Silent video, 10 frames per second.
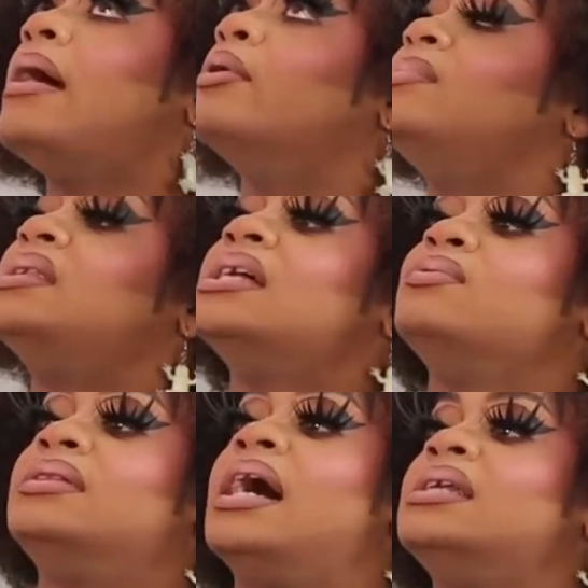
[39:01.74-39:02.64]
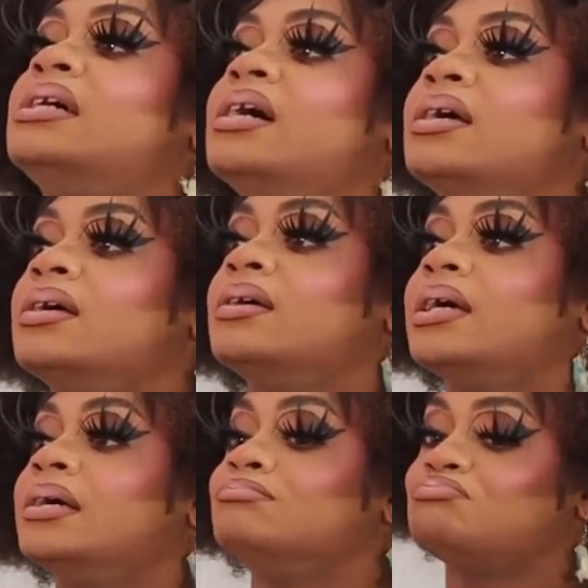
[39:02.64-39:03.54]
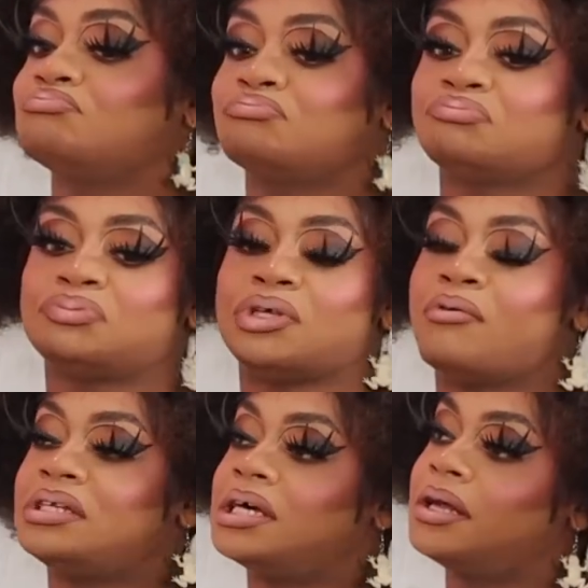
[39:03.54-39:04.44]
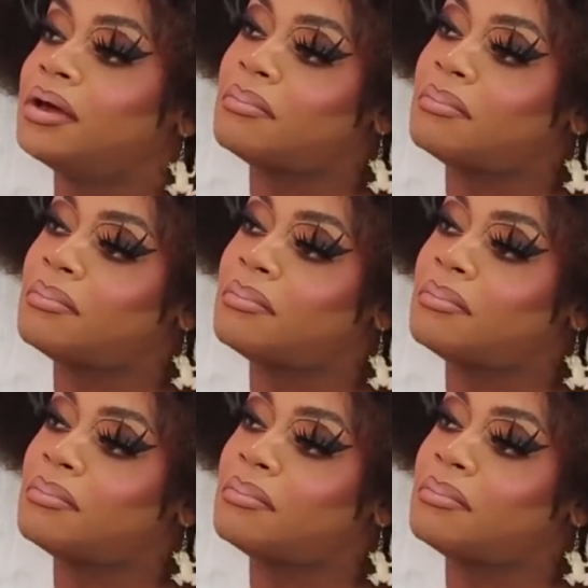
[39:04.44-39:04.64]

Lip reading: they were obsessed with the idea. So we did it.